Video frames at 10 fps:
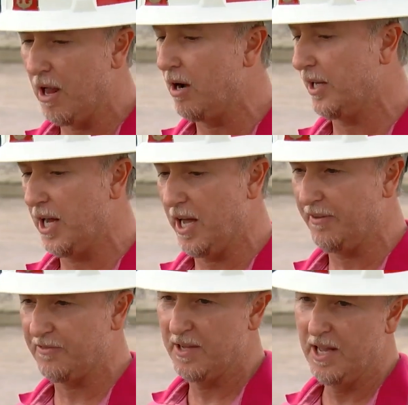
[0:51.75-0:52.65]
long
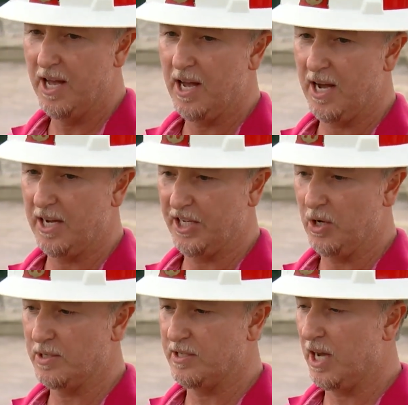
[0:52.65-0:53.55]
enough. Uh, you
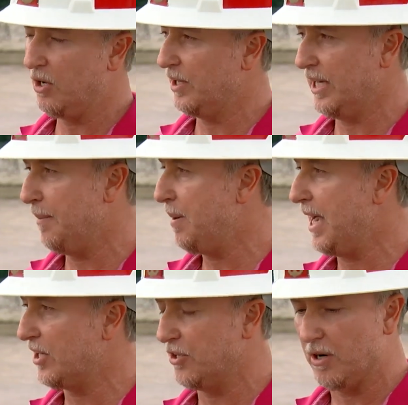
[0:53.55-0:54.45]
know, it's not only an
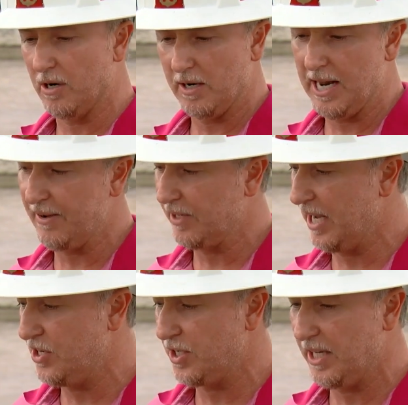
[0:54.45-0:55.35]
impact to our
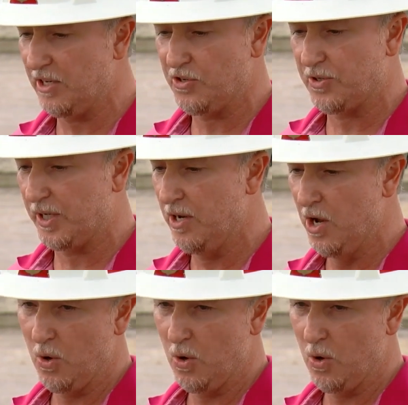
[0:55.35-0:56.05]
navigation industry,